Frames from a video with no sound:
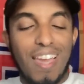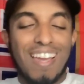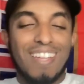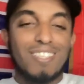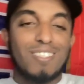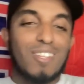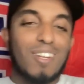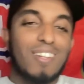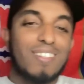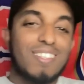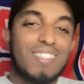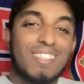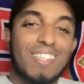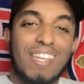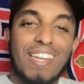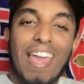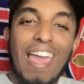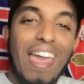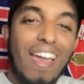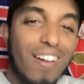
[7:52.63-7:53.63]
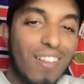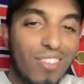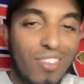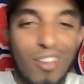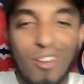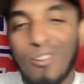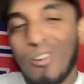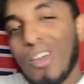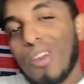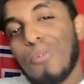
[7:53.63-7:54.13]
Ancelotti said, hell
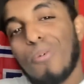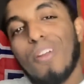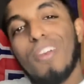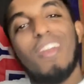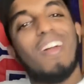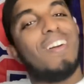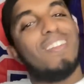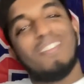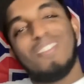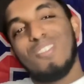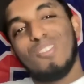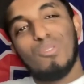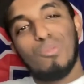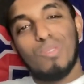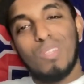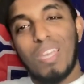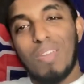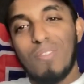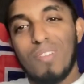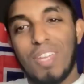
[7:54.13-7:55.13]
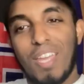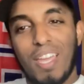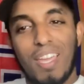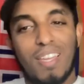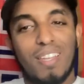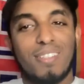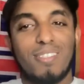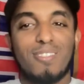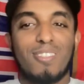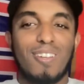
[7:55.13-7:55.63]
no, I don't want nothing to do with David De
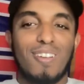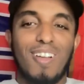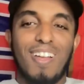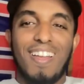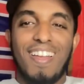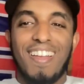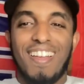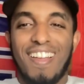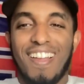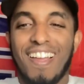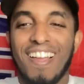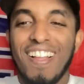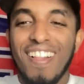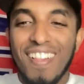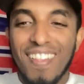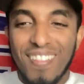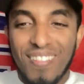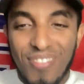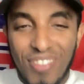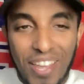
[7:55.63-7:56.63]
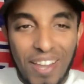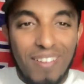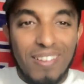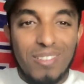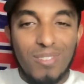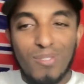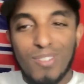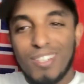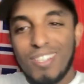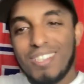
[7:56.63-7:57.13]
Gea. So that
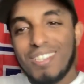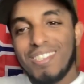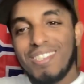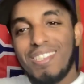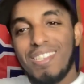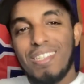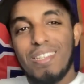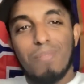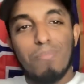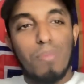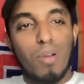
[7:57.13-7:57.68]
was funny to see.